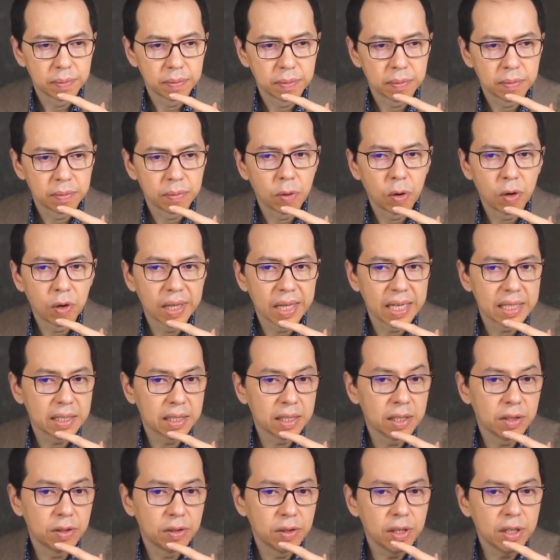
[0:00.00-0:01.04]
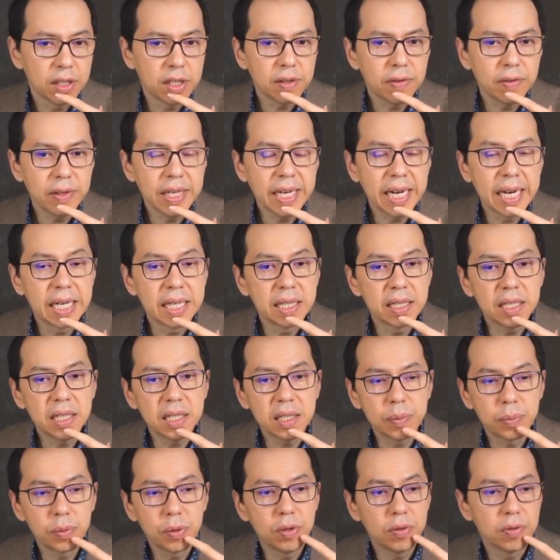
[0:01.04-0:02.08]
more or less intuitively, and
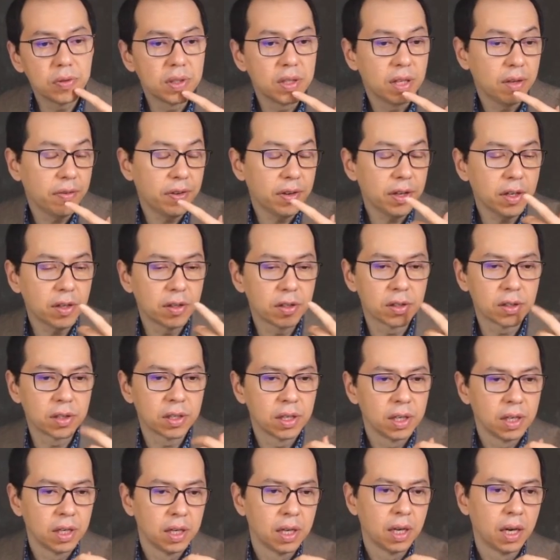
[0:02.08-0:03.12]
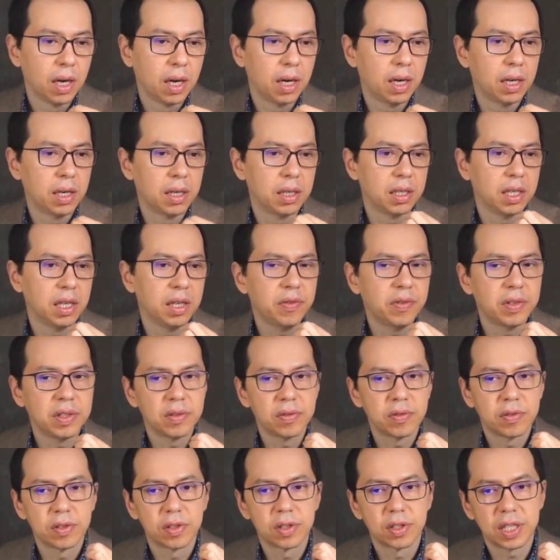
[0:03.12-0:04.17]
this proved difficult even
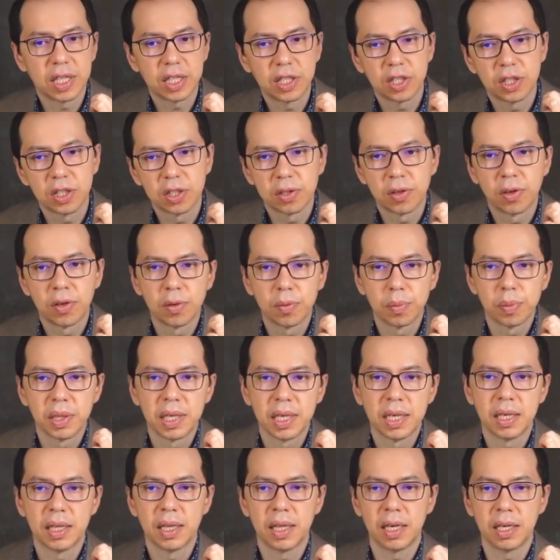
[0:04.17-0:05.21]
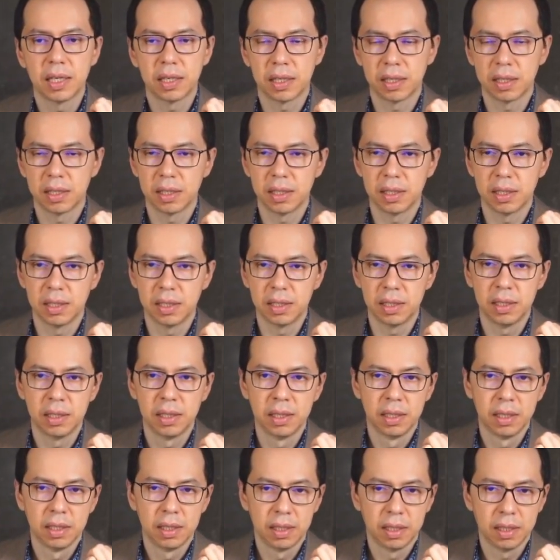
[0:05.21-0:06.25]
for such a strong player like
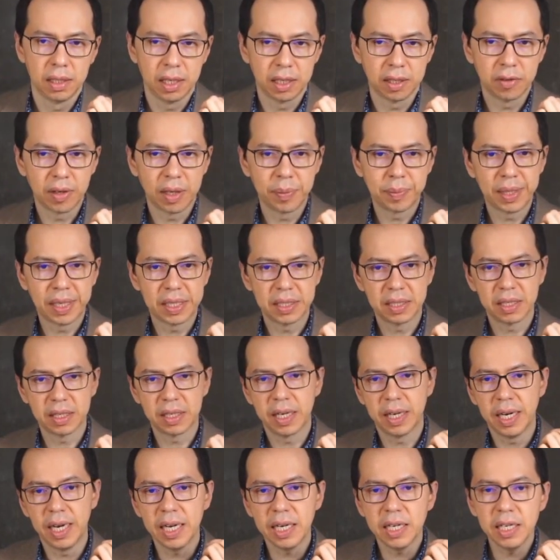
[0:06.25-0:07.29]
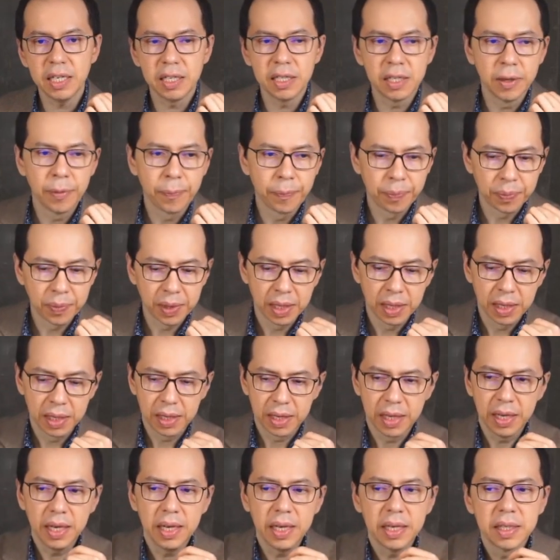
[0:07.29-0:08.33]
Grandmaster Karyakin.
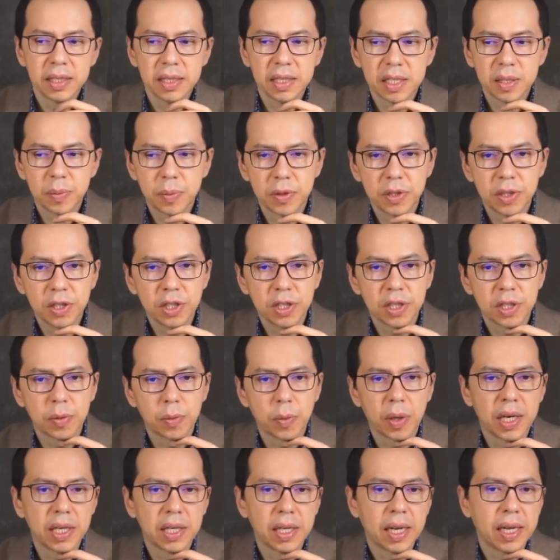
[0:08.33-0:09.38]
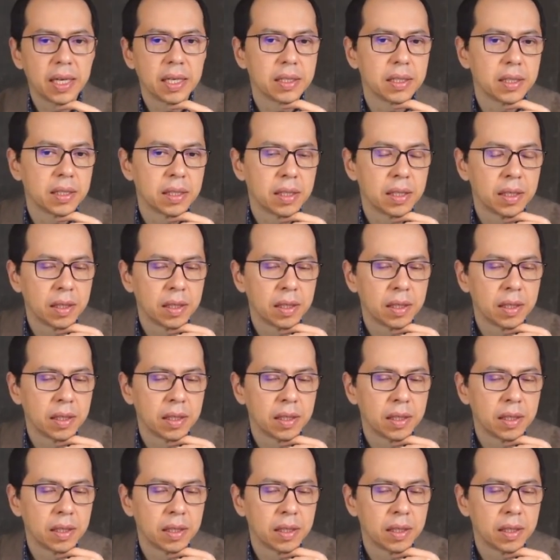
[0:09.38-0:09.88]
Here in this position, White has